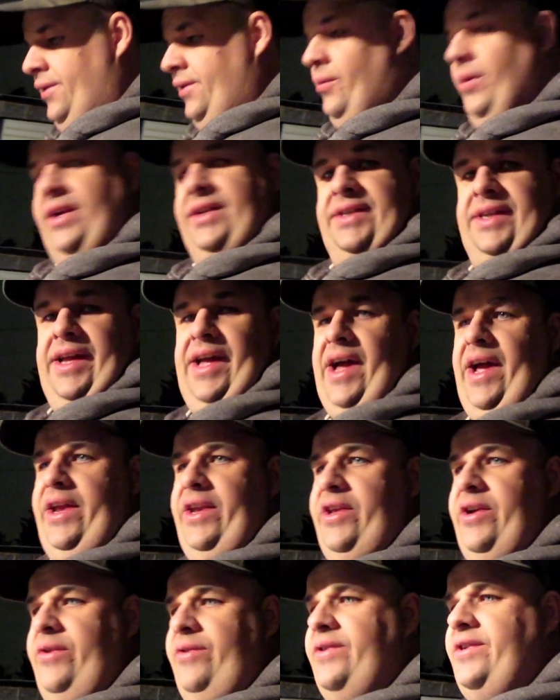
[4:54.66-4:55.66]
What does the guy
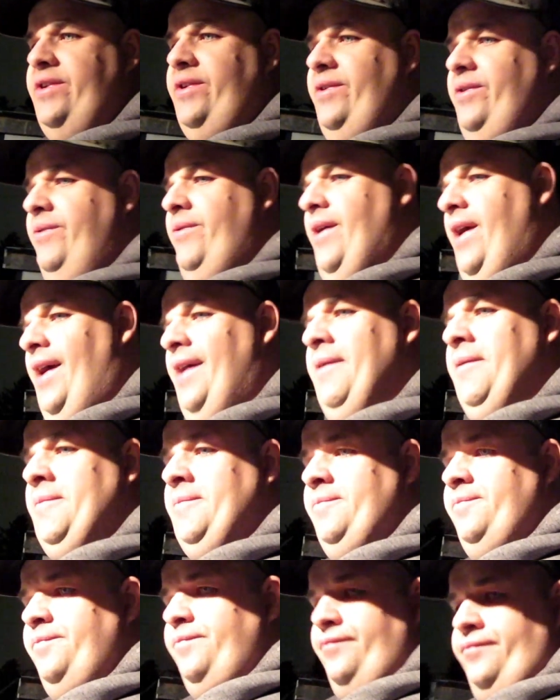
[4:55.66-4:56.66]
do to
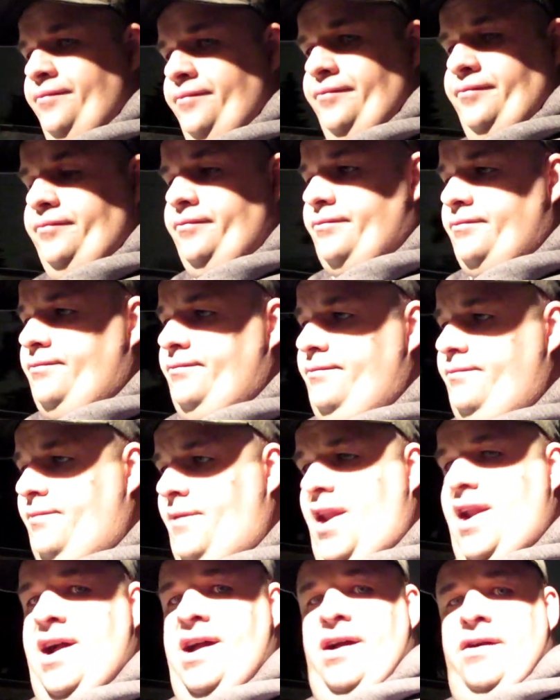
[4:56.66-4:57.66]

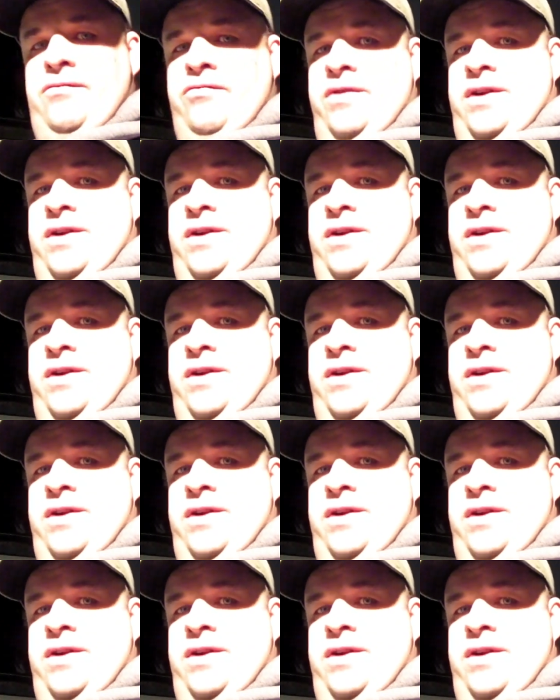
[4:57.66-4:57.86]
uh,